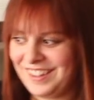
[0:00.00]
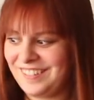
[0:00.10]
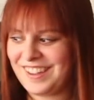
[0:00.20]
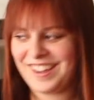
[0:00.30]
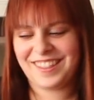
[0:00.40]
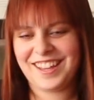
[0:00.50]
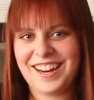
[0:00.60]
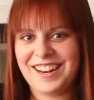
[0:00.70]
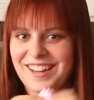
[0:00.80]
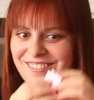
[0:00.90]
Okay, they
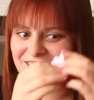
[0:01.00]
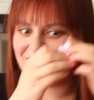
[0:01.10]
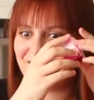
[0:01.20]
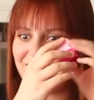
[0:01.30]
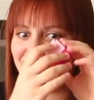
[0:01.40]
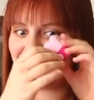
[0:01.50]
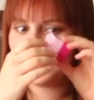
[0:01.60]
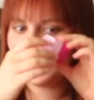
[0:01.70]
connect with each other,